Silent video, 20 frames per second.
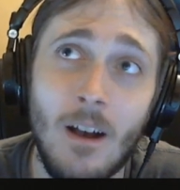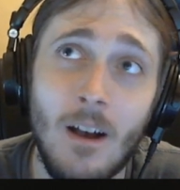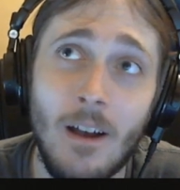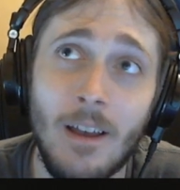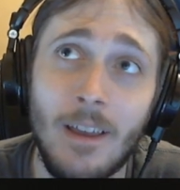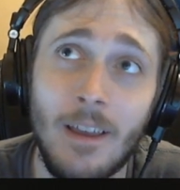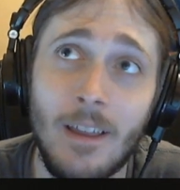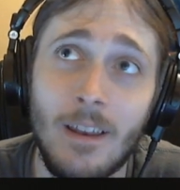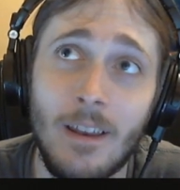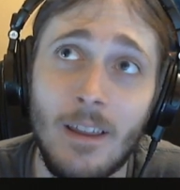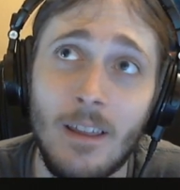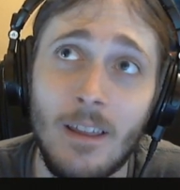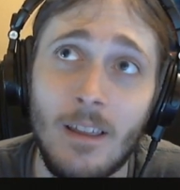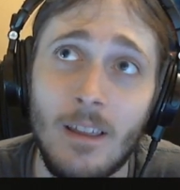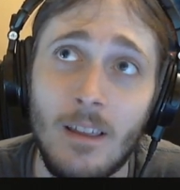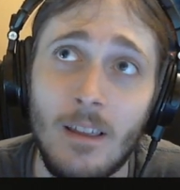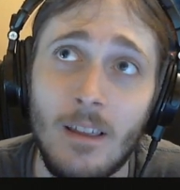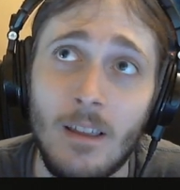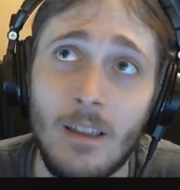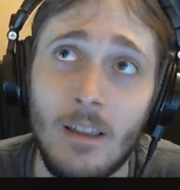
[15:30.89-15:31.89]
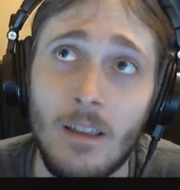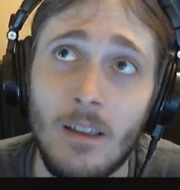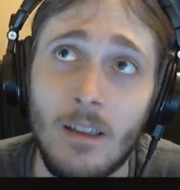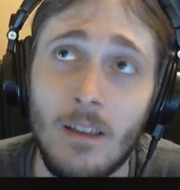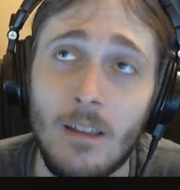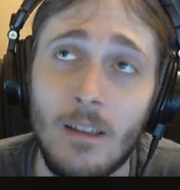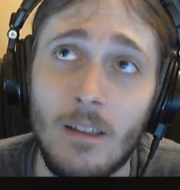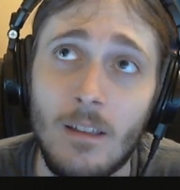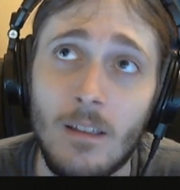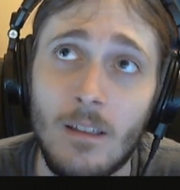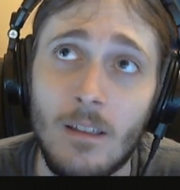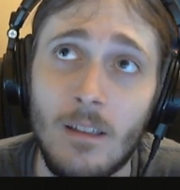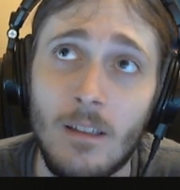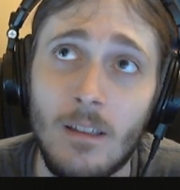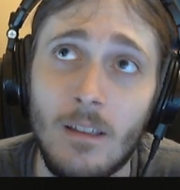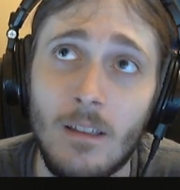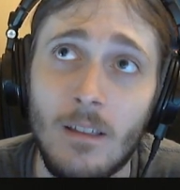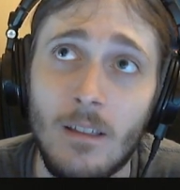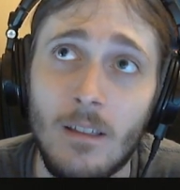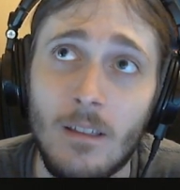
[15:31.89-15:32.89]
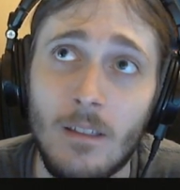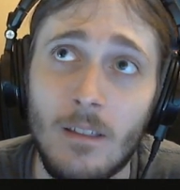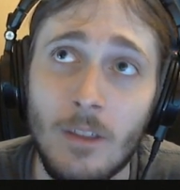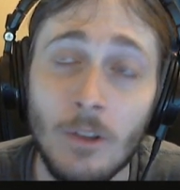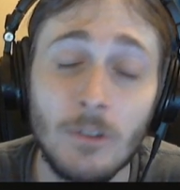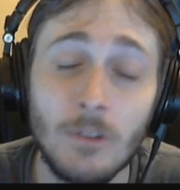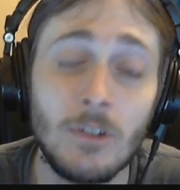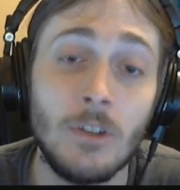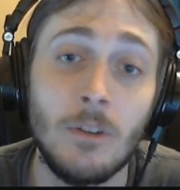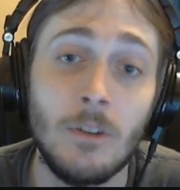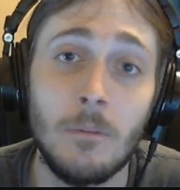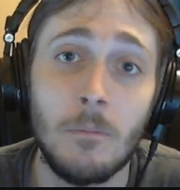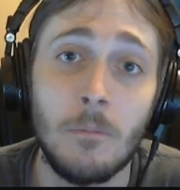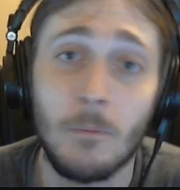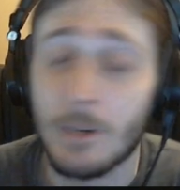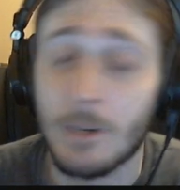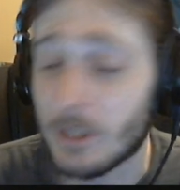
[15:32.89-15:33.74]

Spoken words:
On YouTube,